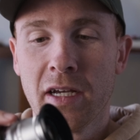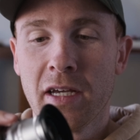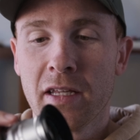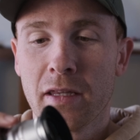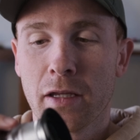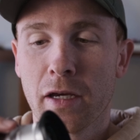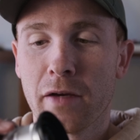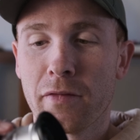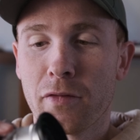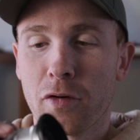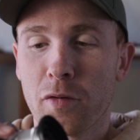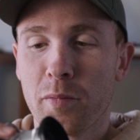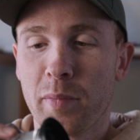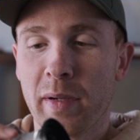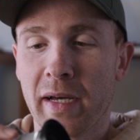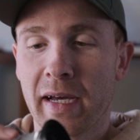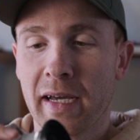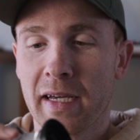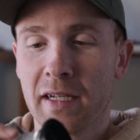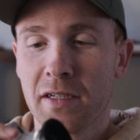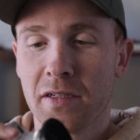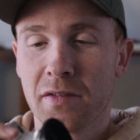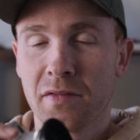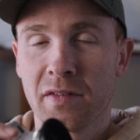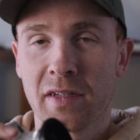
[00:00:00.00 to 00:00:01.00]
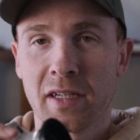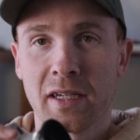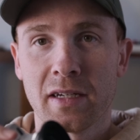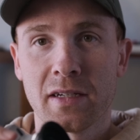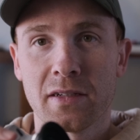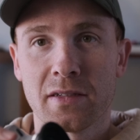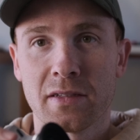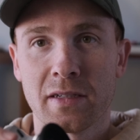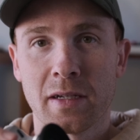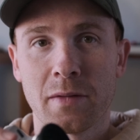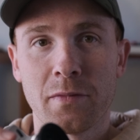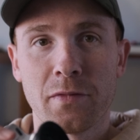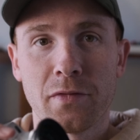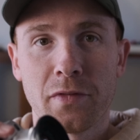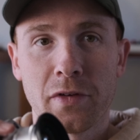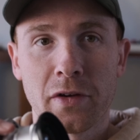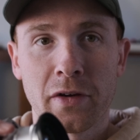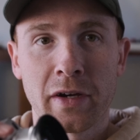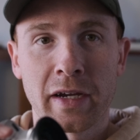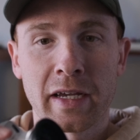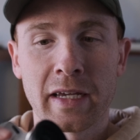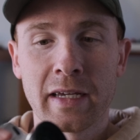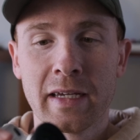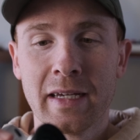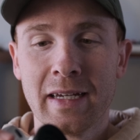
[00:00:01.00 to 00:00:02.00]
overall package of the EOS M
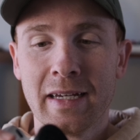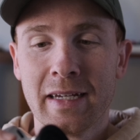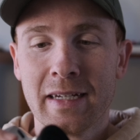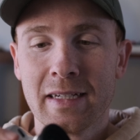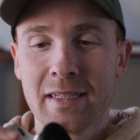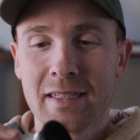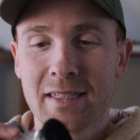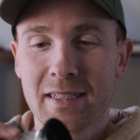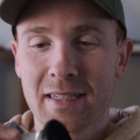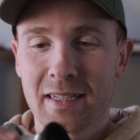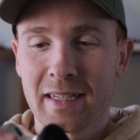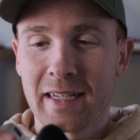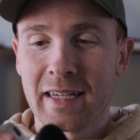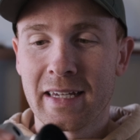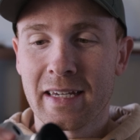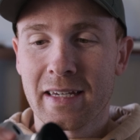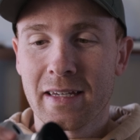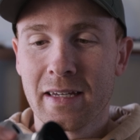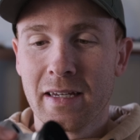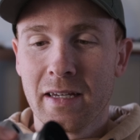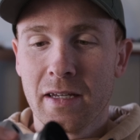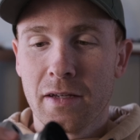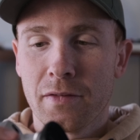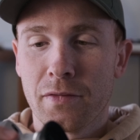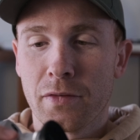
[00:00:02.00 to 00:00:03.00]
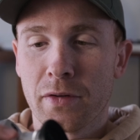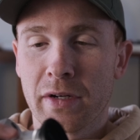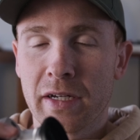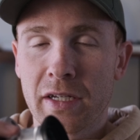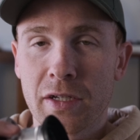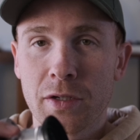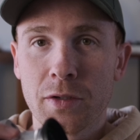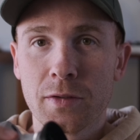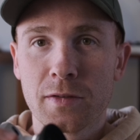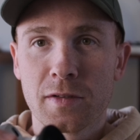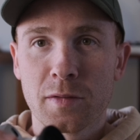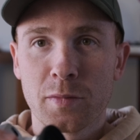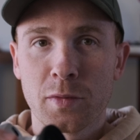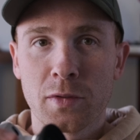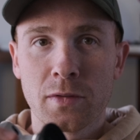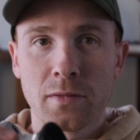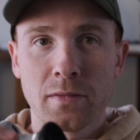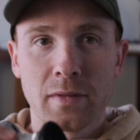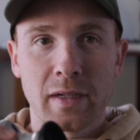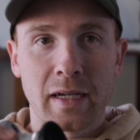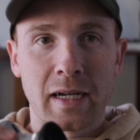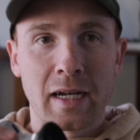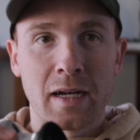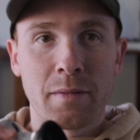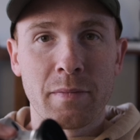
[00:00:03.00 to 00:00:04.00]
very sleek, very usable,
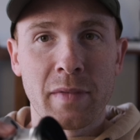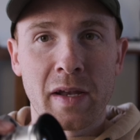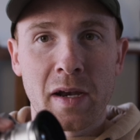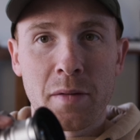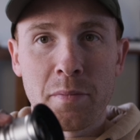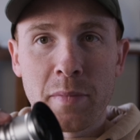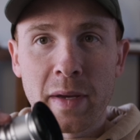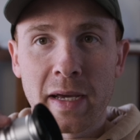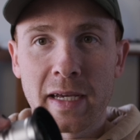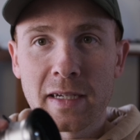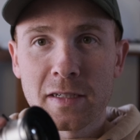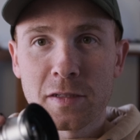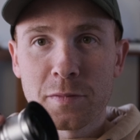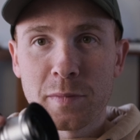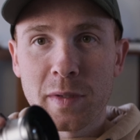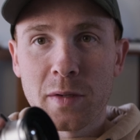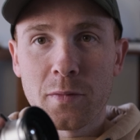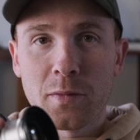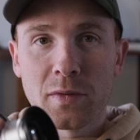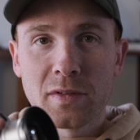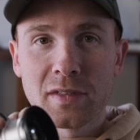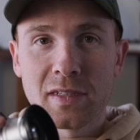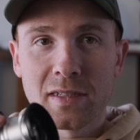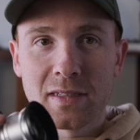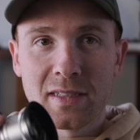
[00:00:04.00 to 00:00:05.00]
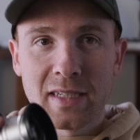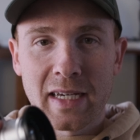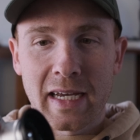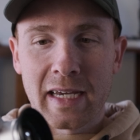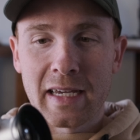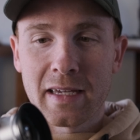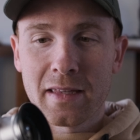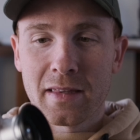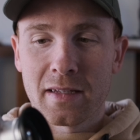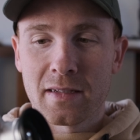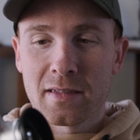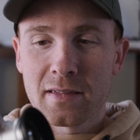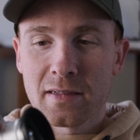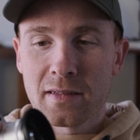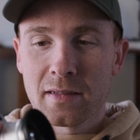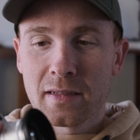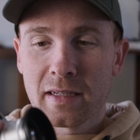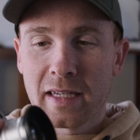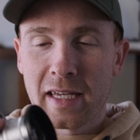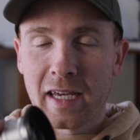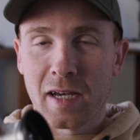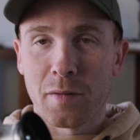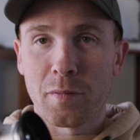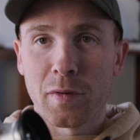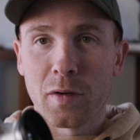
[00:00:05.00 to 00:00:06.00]
and it makes me want to take this
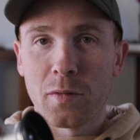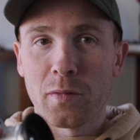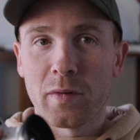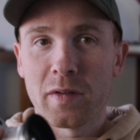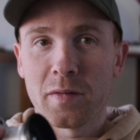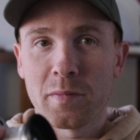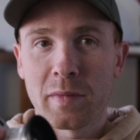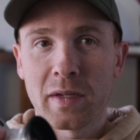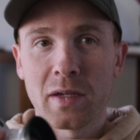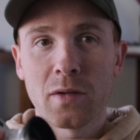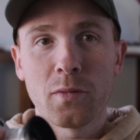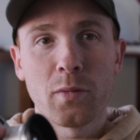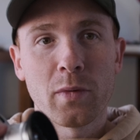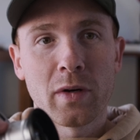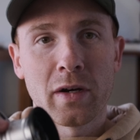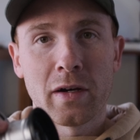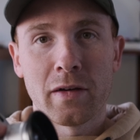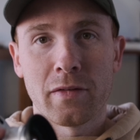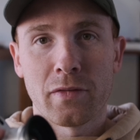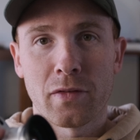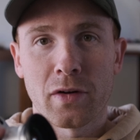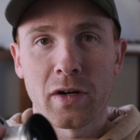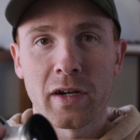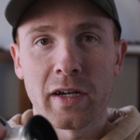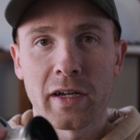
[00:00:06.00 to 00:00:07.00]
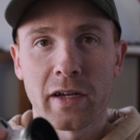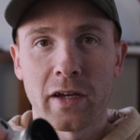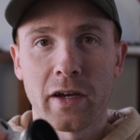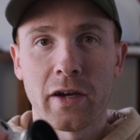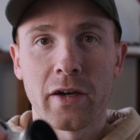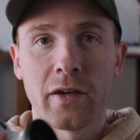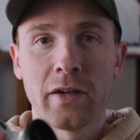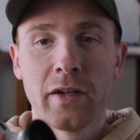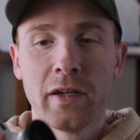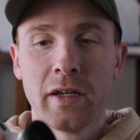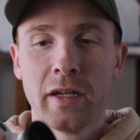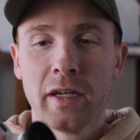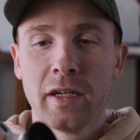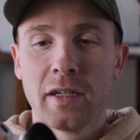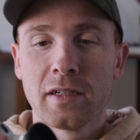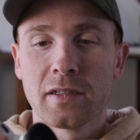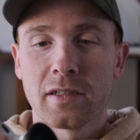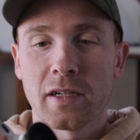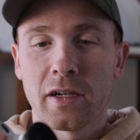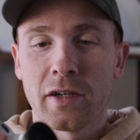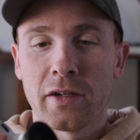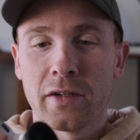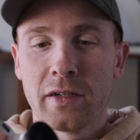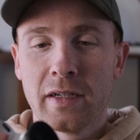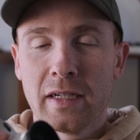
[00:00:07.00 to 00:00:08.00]
camera with me wherever I go.
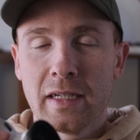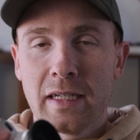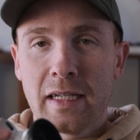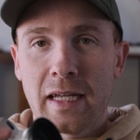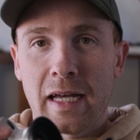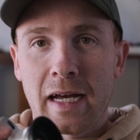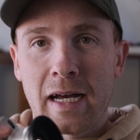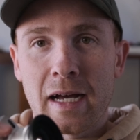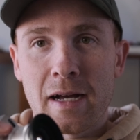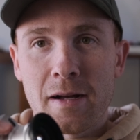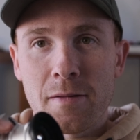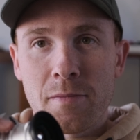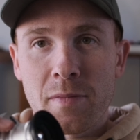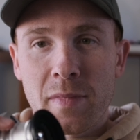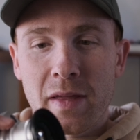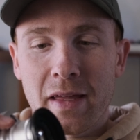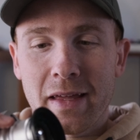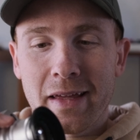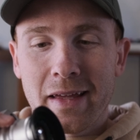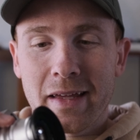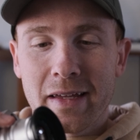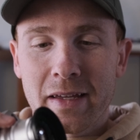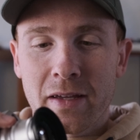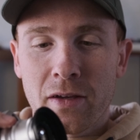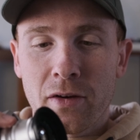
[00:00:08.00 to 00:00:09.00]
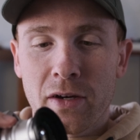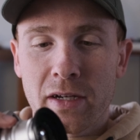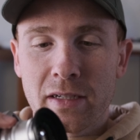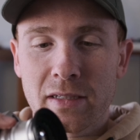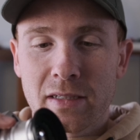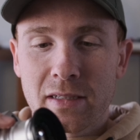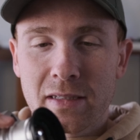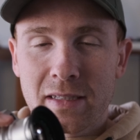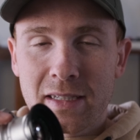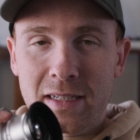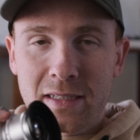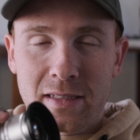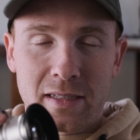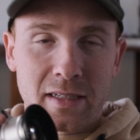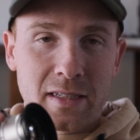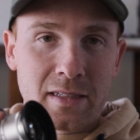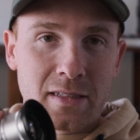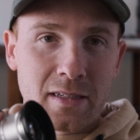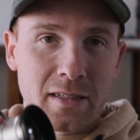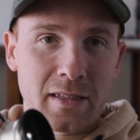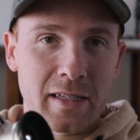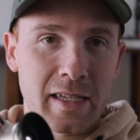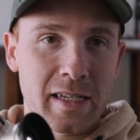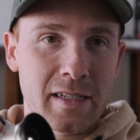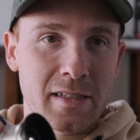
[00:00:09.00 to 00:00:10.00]
So guys, this is
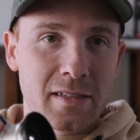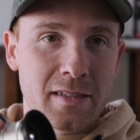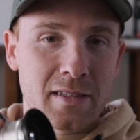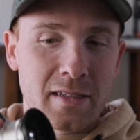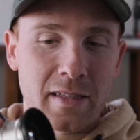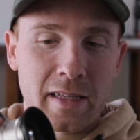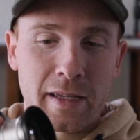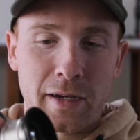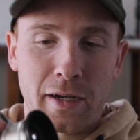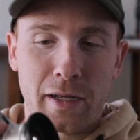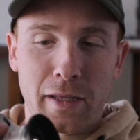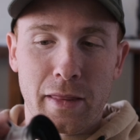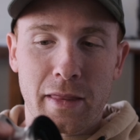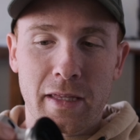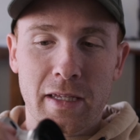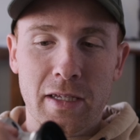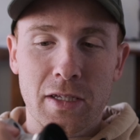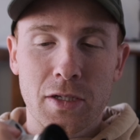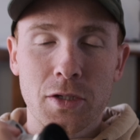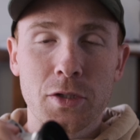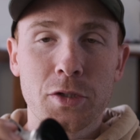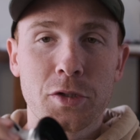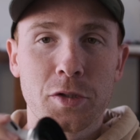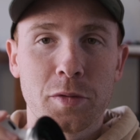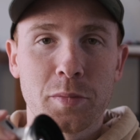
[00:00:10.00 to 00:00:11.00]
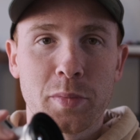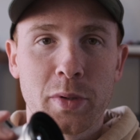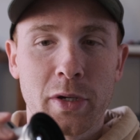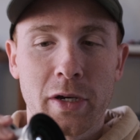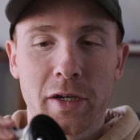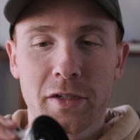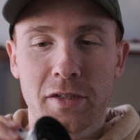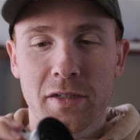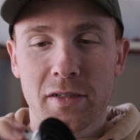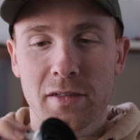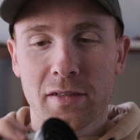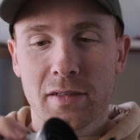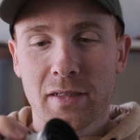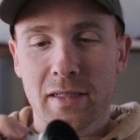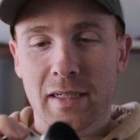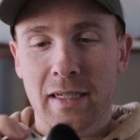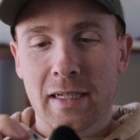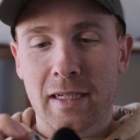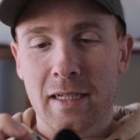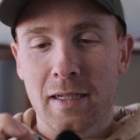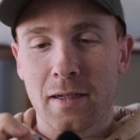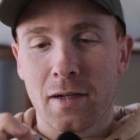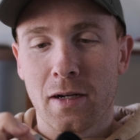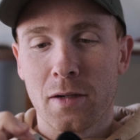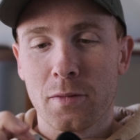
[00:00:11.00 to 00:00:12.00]
a lens that I think you should purchase.
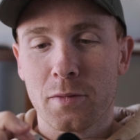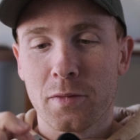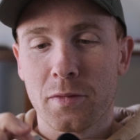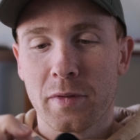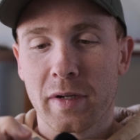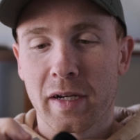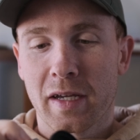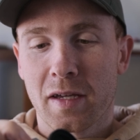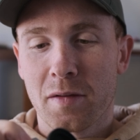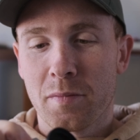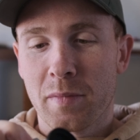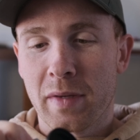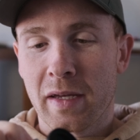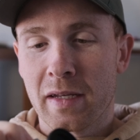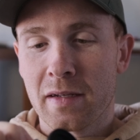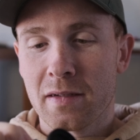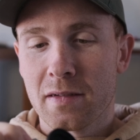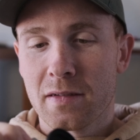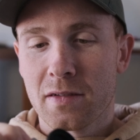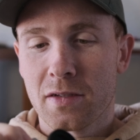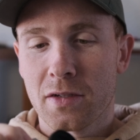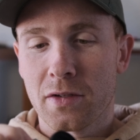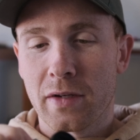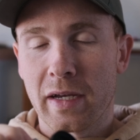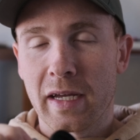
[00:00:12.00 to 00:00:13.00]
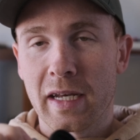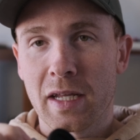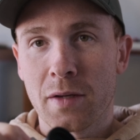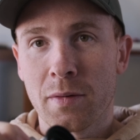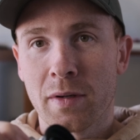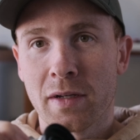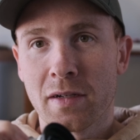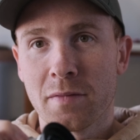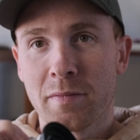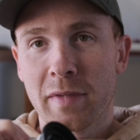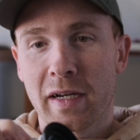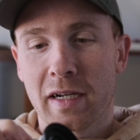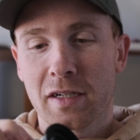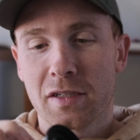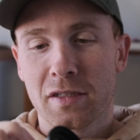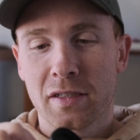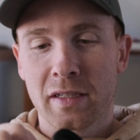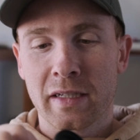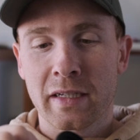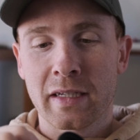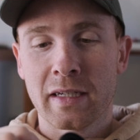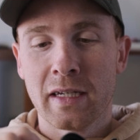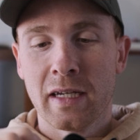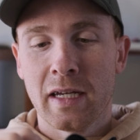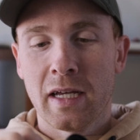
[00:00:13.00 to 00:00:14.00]
I would recommend to anyone. I'm actually